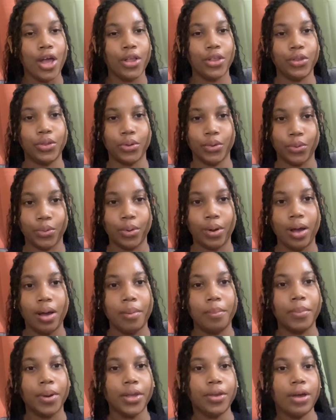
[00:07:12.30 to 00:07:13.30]
No,
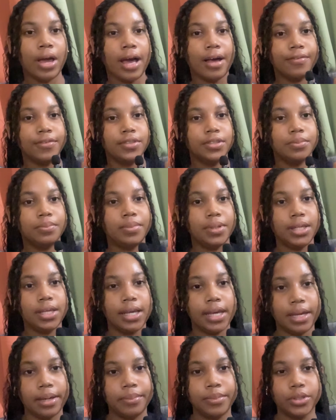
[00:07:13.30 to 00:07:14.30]
but you have to be
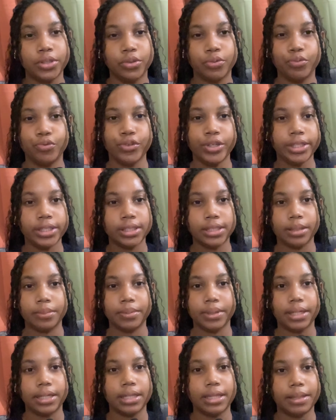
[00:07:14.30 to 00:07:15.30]
able to
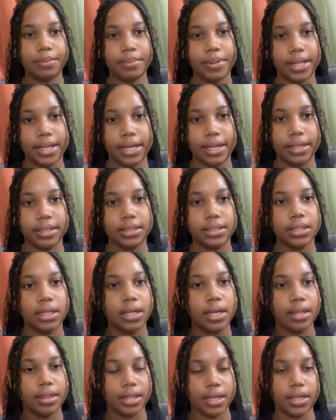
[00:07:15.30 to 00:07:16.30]
reasonably eliminate
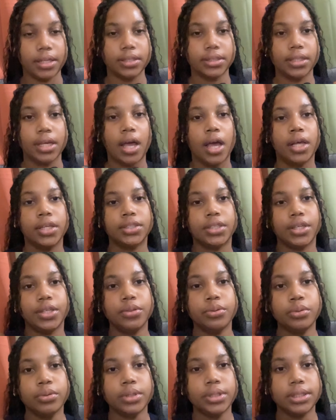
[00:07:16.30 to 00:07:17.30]
things. So
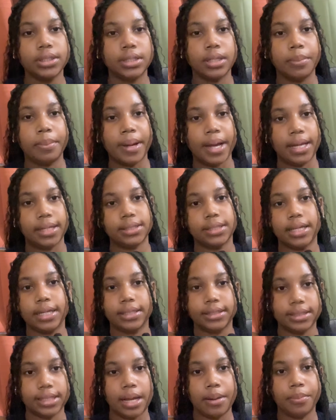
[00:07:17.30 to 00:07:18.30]
use the past
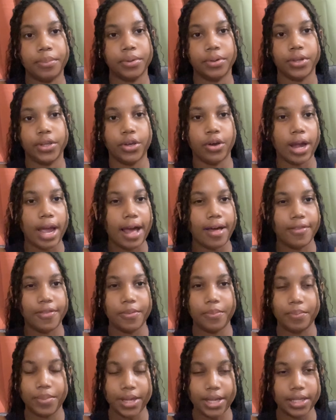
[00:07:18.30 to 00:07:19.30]
example. You're at
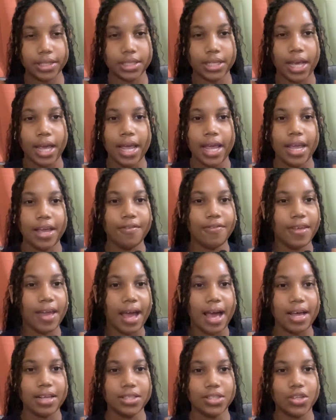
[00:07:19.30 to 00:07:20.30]
the beach. If they
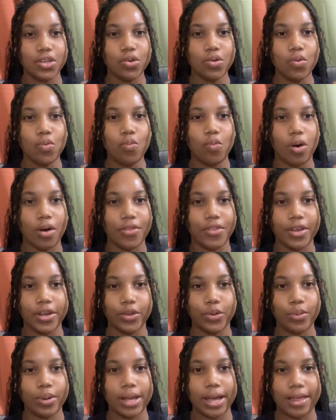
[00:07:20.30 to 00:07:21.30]
ask you what they're
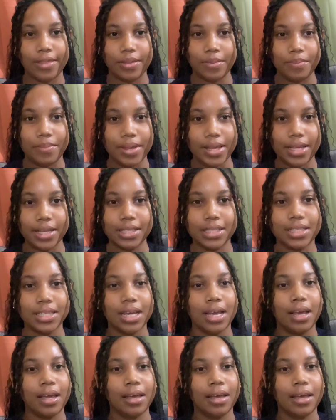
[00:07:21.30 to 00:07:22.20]
doing at the beach,